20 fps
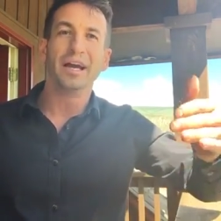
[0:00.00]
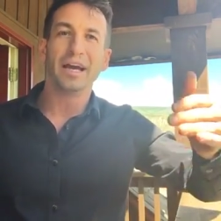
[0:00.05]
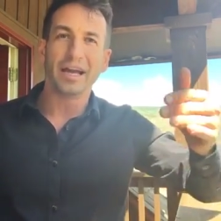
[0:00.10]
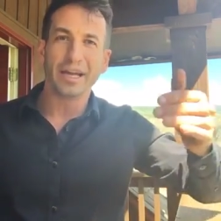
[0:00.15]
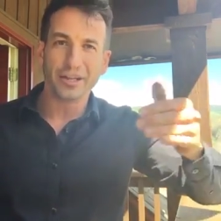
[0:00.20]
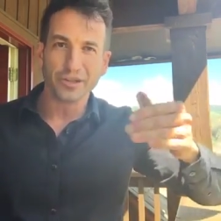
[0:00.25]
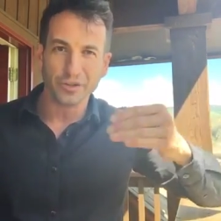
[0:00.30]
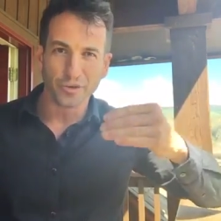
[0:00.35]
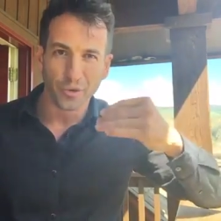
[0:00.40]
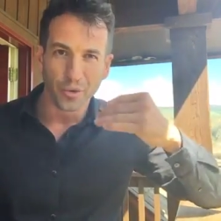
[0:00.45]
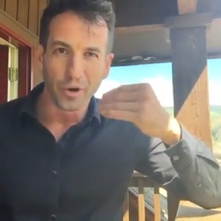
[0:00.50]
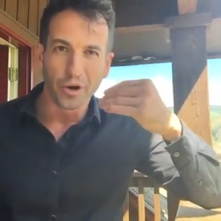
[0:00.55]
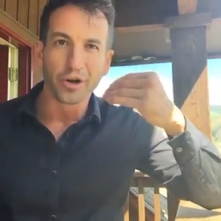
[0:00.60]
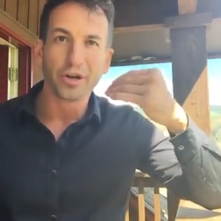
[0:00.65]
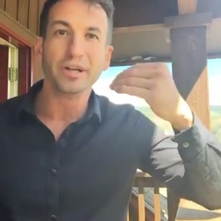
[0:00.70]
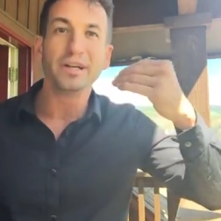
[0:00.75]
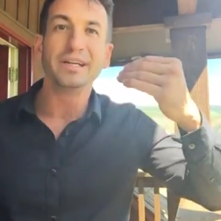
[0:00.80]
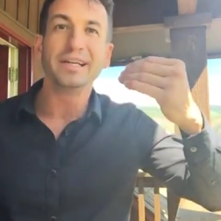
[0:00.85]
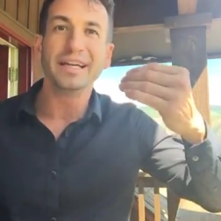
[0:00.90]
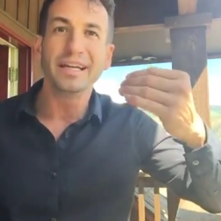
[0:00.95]
in
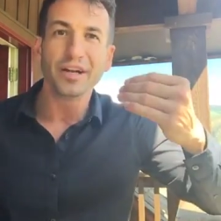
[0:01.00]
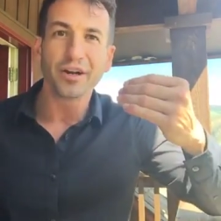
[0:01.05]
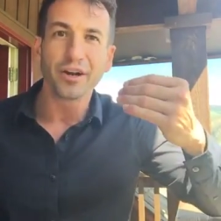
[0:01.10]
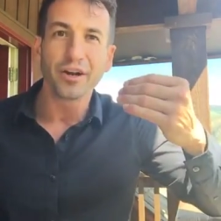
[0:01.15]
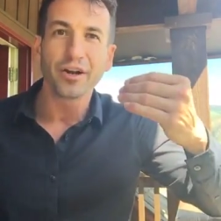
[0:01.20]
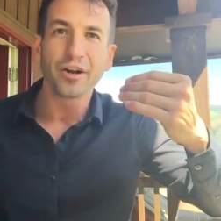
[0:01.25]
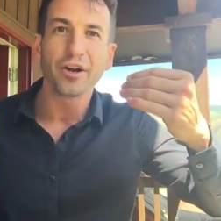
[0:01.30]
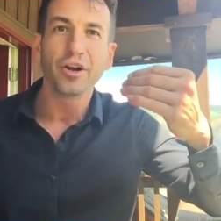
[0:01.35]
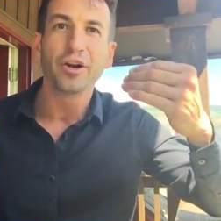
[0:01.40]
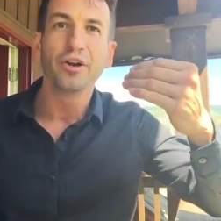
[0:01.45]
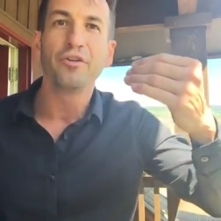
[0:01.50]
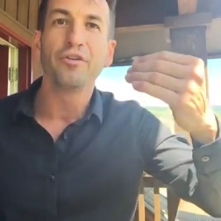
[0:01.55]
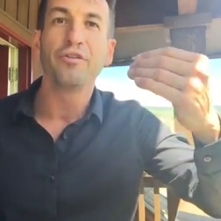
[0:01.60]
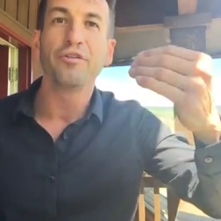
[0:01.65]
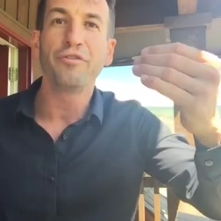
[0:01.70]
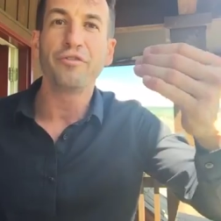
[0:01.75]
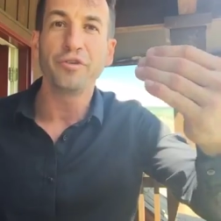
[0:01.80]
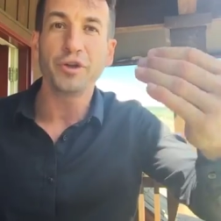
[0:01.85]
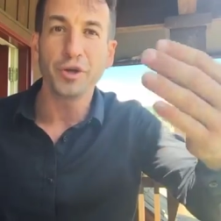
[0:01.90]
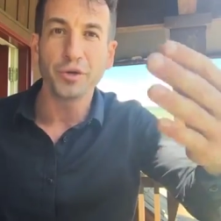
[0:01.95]
your near
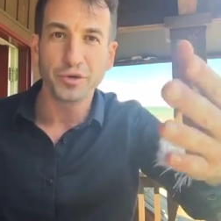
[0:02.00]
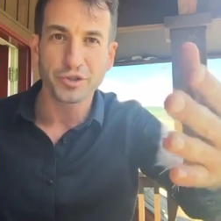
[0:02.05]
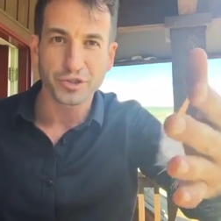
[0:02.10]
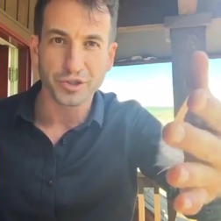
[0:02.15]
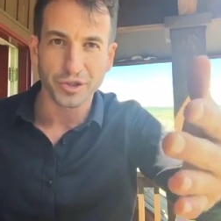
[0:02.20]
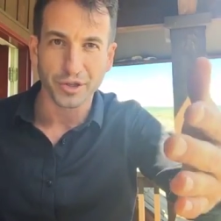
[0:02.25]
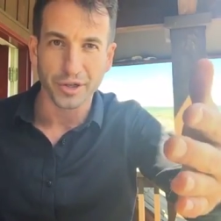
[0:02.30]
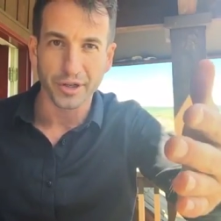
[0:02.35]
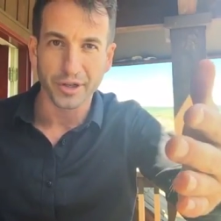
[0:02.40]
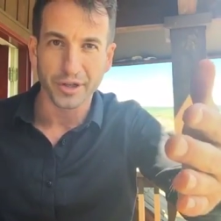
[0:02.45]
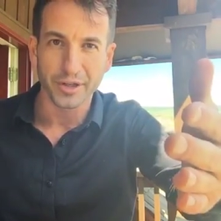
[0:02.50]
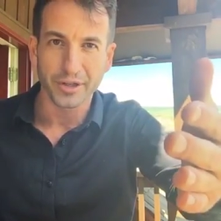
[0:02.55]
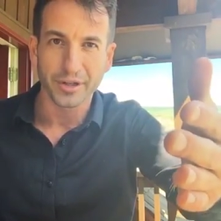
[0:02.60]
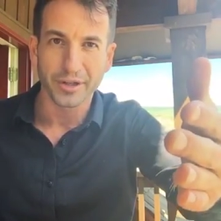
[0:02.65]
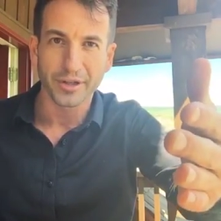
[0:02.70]
future,